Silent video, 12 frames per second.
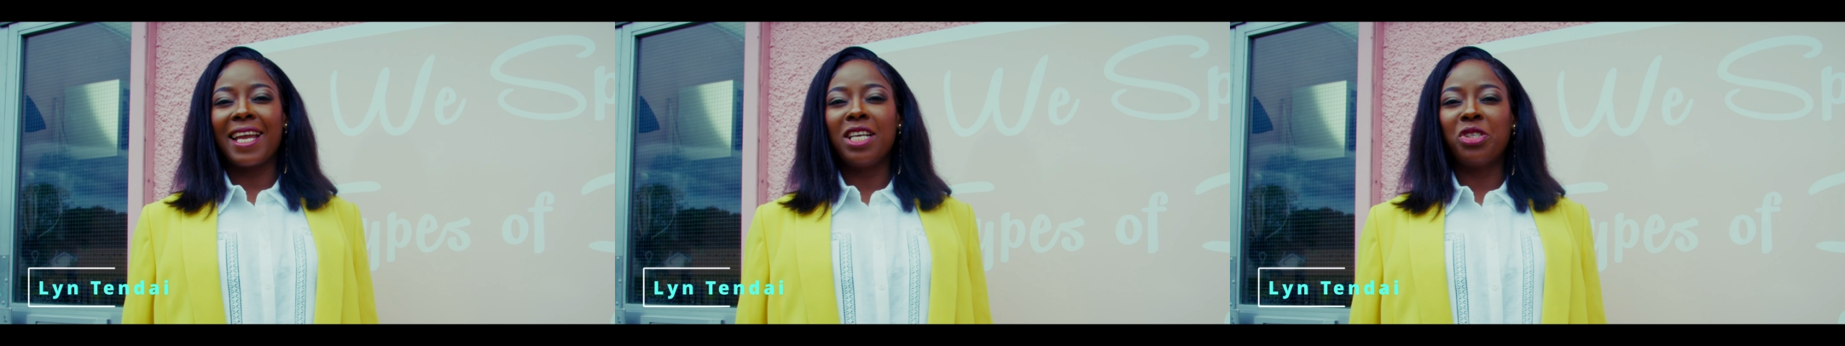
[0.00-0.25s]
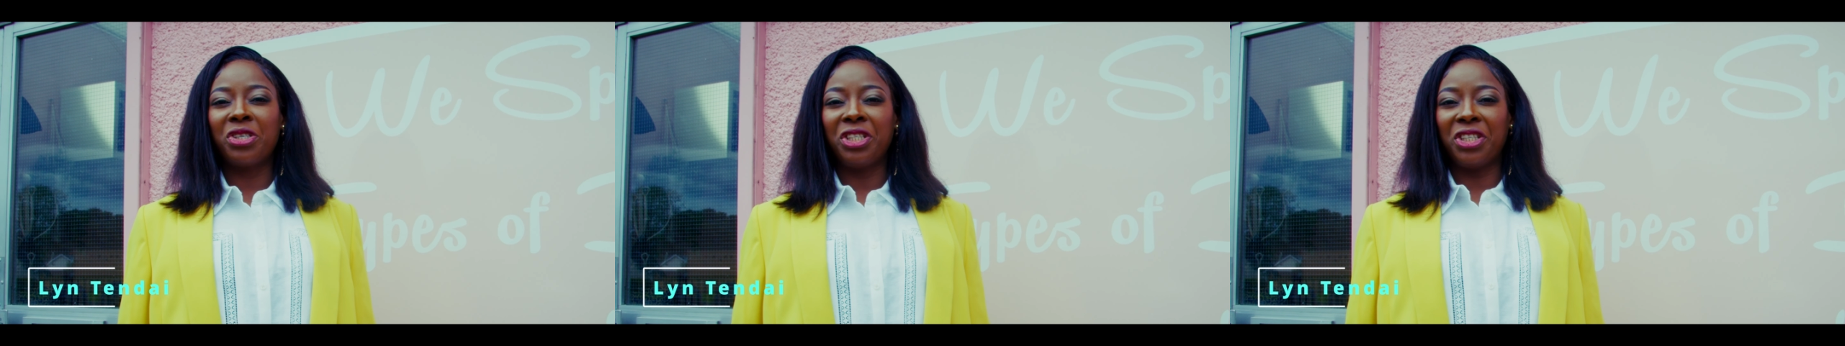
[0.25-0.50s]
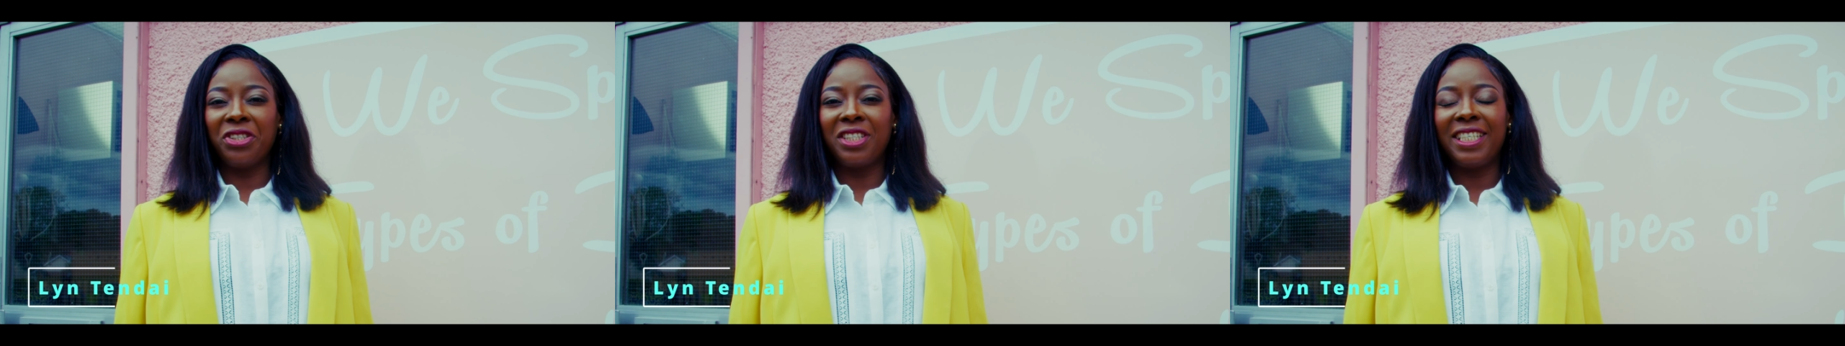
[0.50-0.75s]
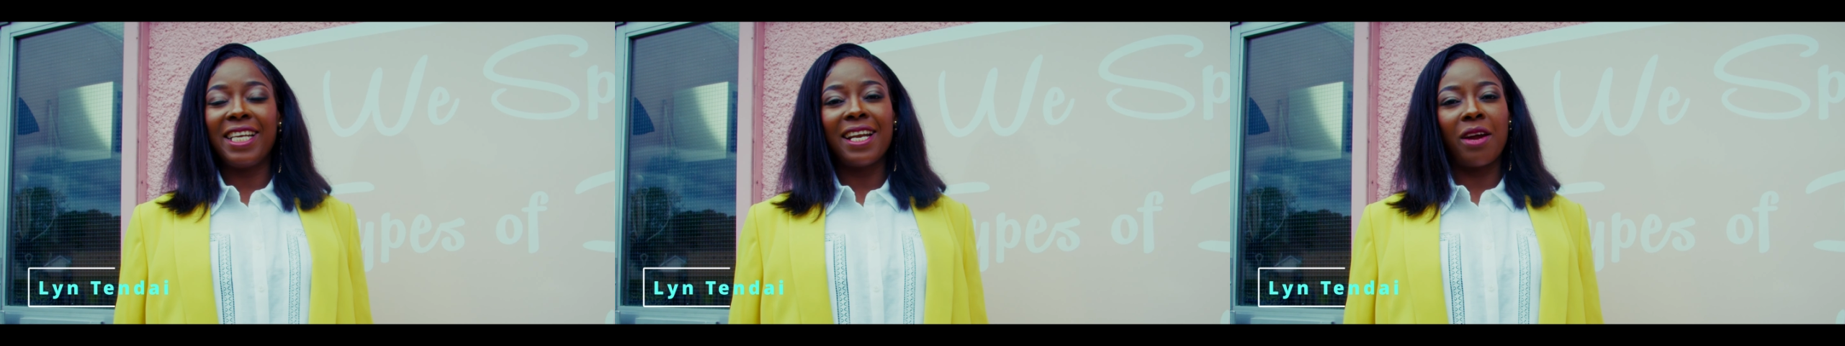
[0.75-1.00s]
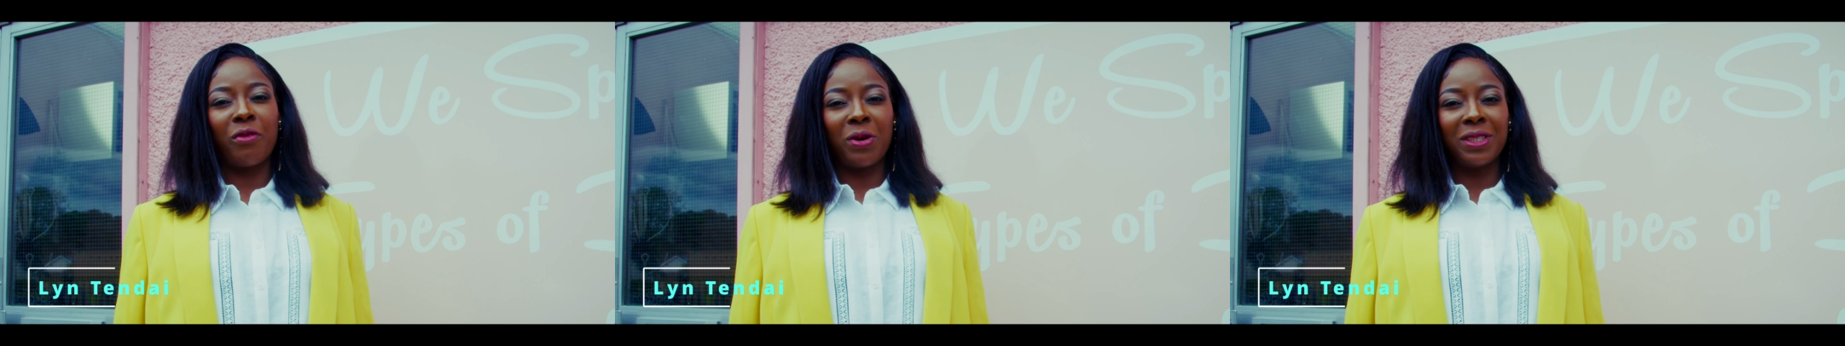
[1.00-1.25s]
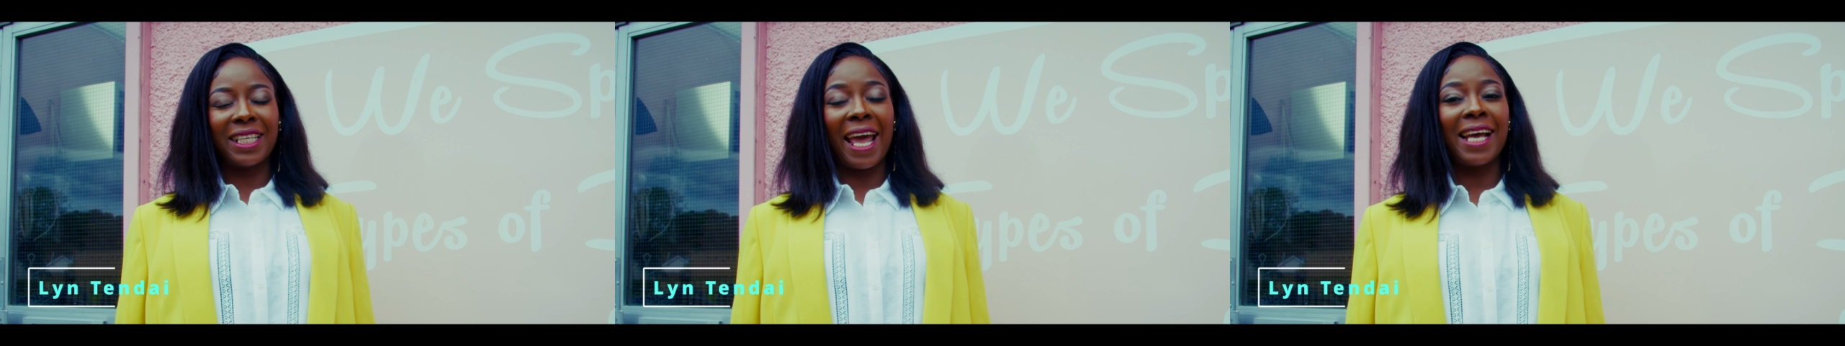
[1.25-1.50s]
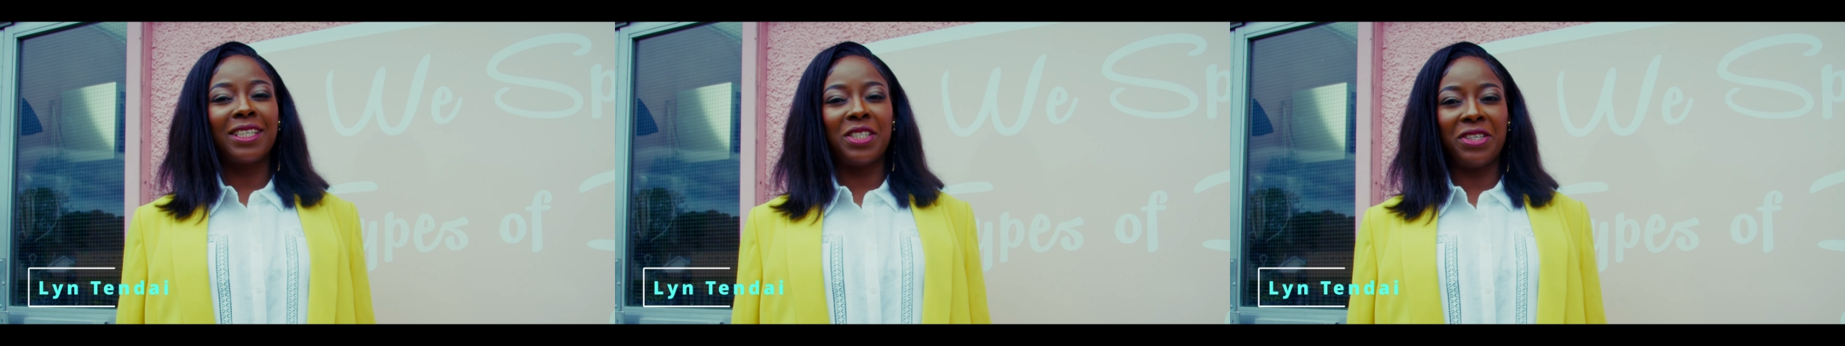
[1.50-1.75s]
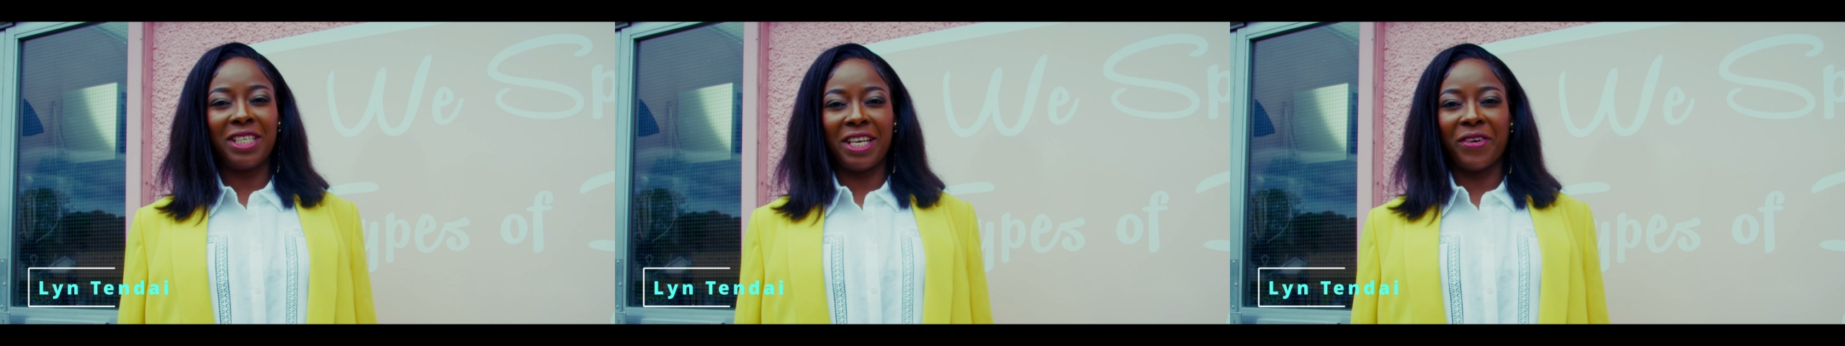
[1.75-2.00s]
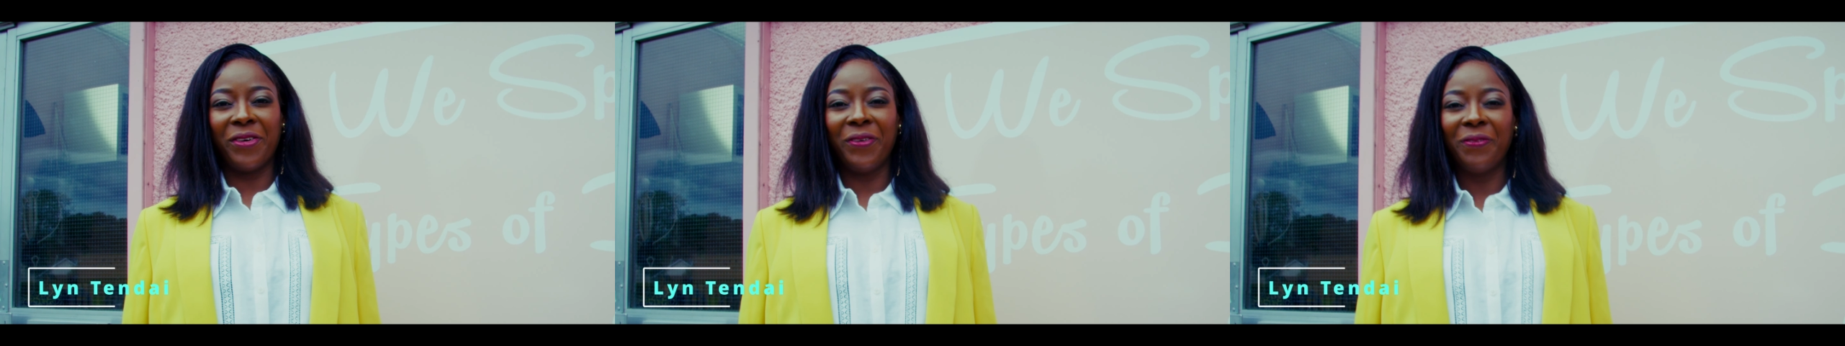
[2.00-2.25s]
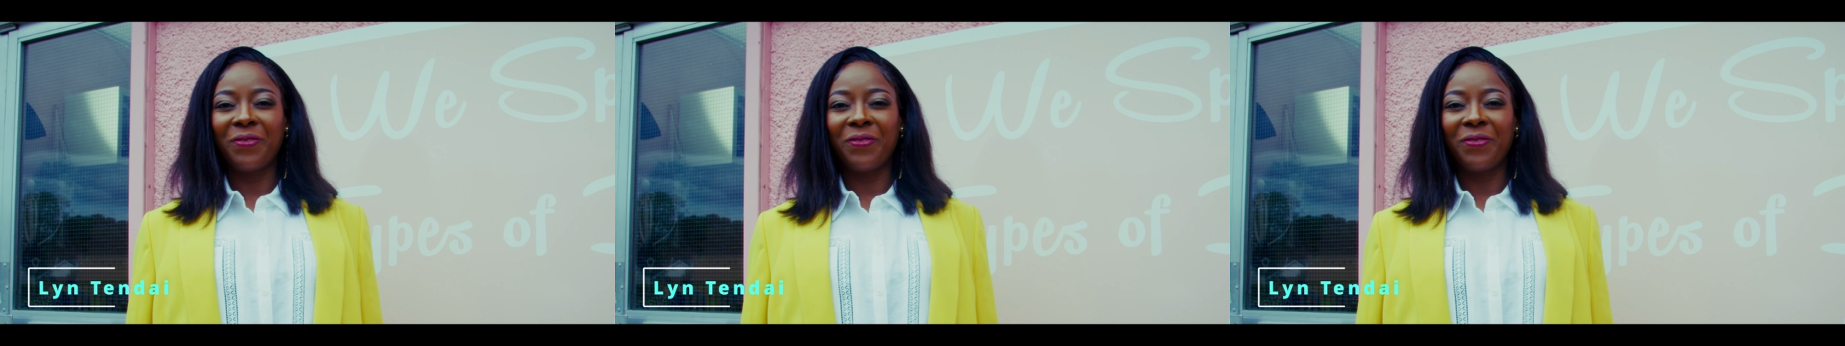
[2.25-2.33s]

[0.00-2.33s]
introduced Tina Rose Hair Studio.